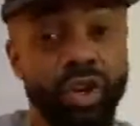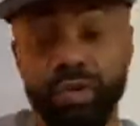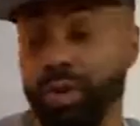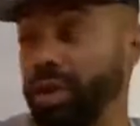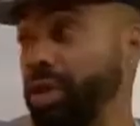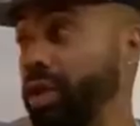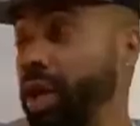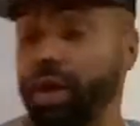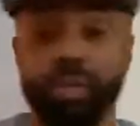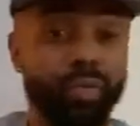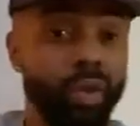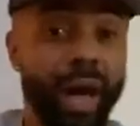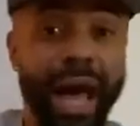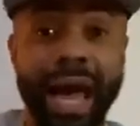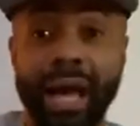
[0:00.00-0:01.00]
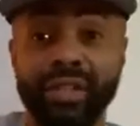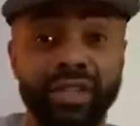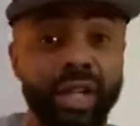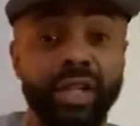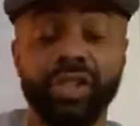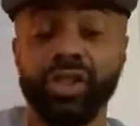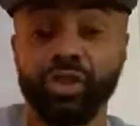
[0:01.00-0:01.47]
don't want to know, boy. I'll
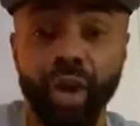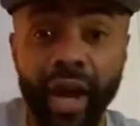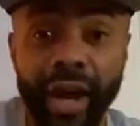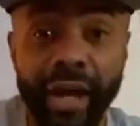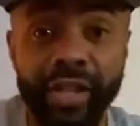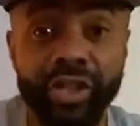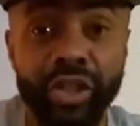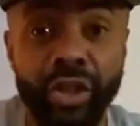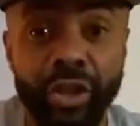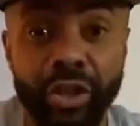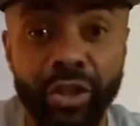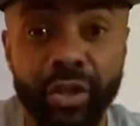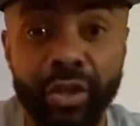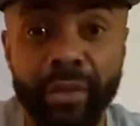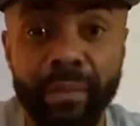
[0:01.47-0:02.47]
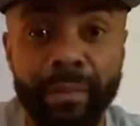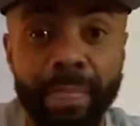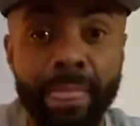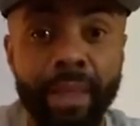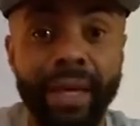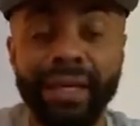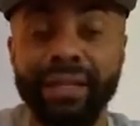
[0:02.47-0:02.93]
tell a stranger.
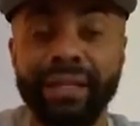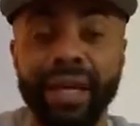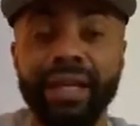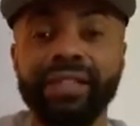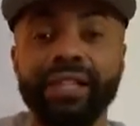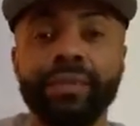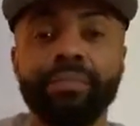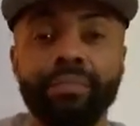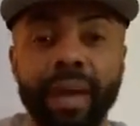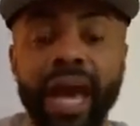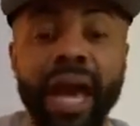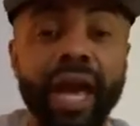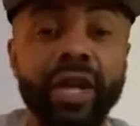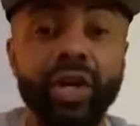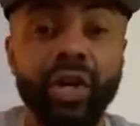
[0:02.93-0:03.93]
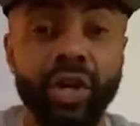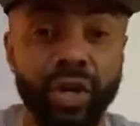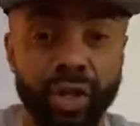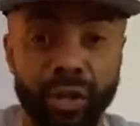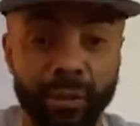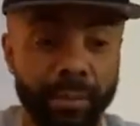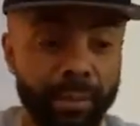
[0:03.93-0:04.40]
It doesn't
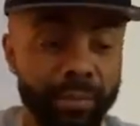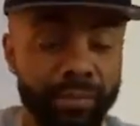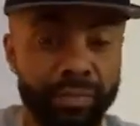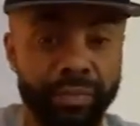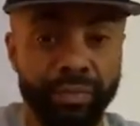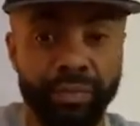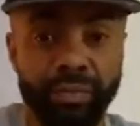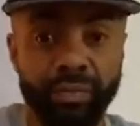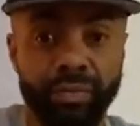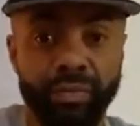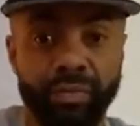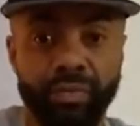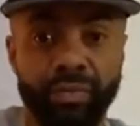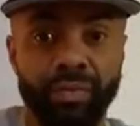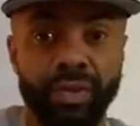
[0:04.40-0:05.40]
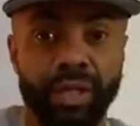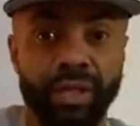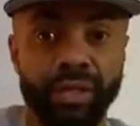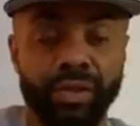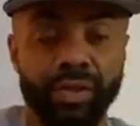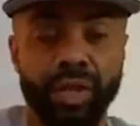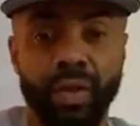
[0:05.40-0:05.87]
matter.
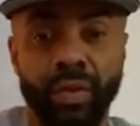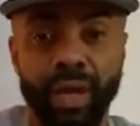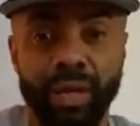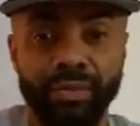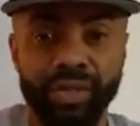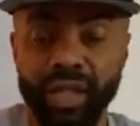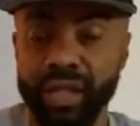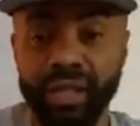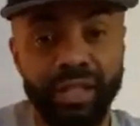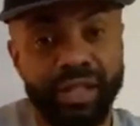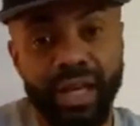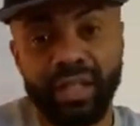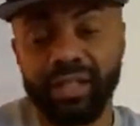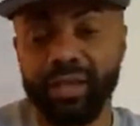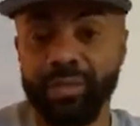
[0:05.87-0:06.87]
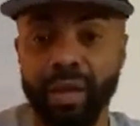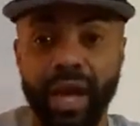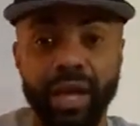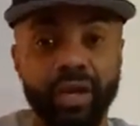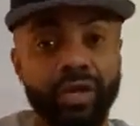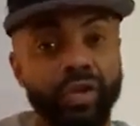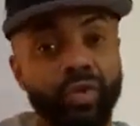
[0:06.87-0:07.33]
You know what I'm saying? It doesn't
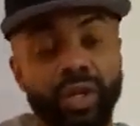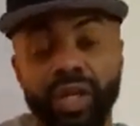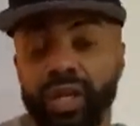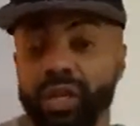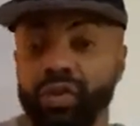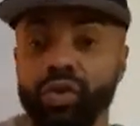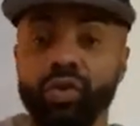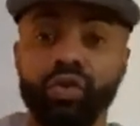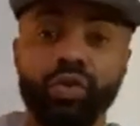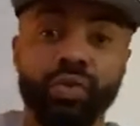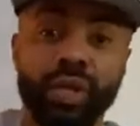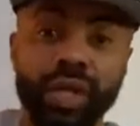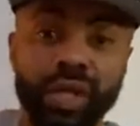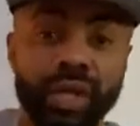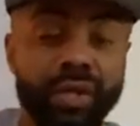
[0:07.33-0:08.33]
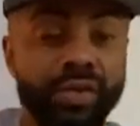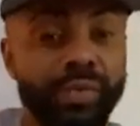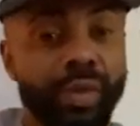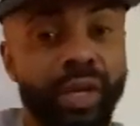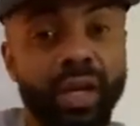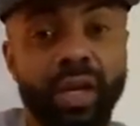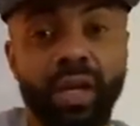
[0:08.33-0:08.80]
matter. You is who you is,
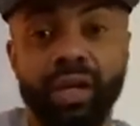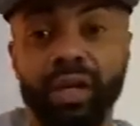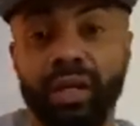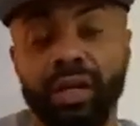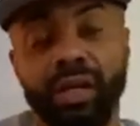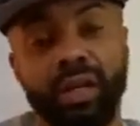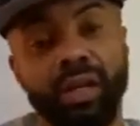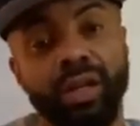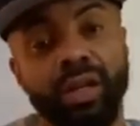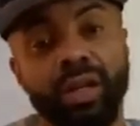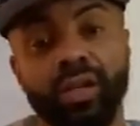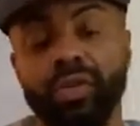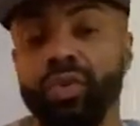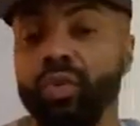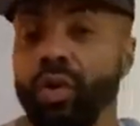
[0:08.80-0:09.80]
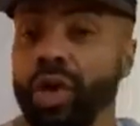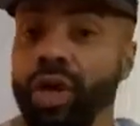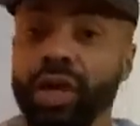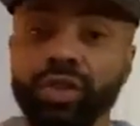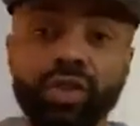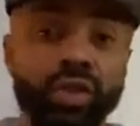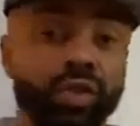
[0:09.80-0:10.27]
man. You
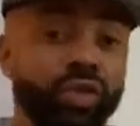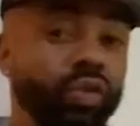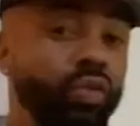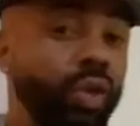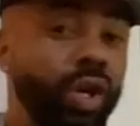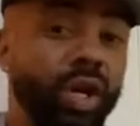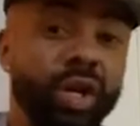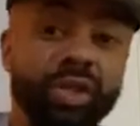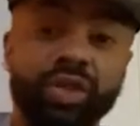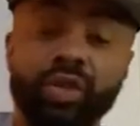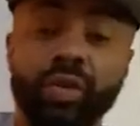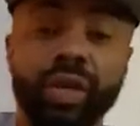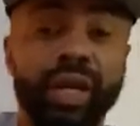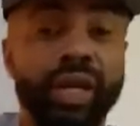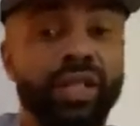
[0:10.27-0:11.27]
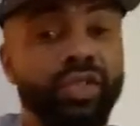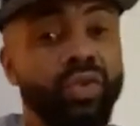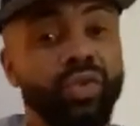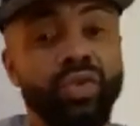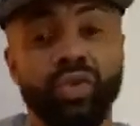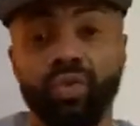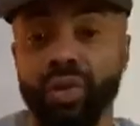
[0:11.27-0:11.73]
was who you was. You is
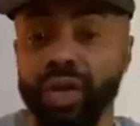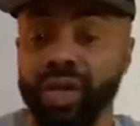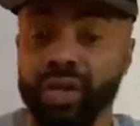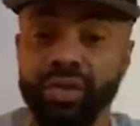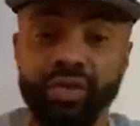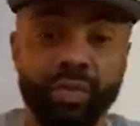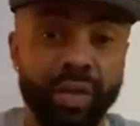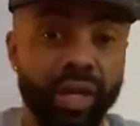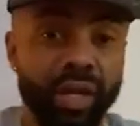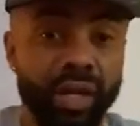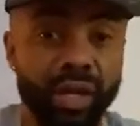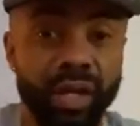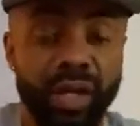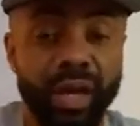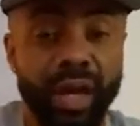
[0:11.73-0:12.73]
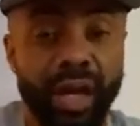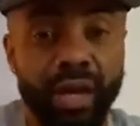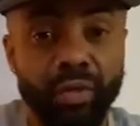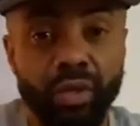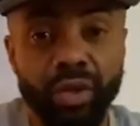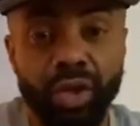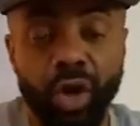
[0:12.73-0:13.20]
who you is, man.
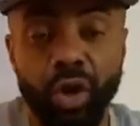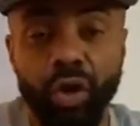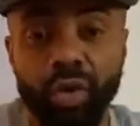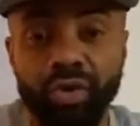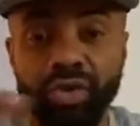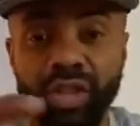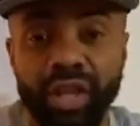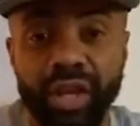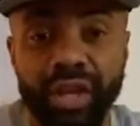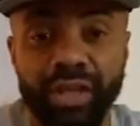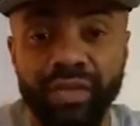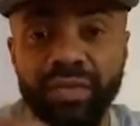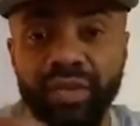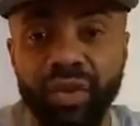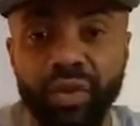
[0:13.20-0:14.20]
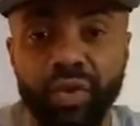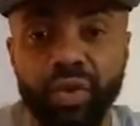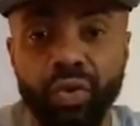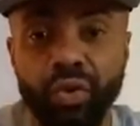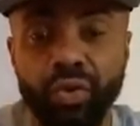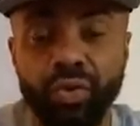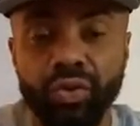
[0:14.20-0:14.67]
And when those things
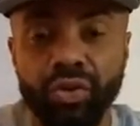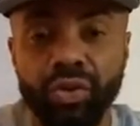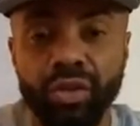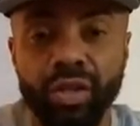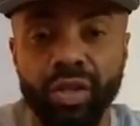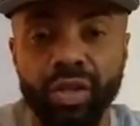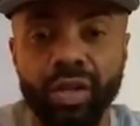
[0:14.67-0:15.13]
fuse,